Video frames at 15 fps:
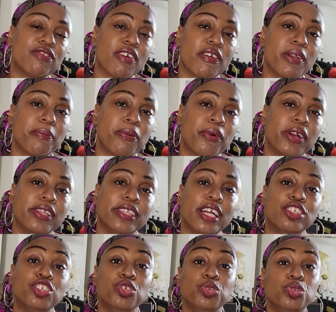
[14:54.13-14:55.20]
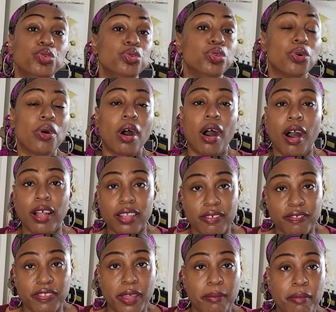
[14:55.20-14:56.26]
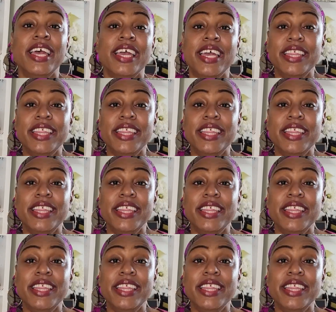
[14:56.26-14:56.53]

very important that you do know all of them.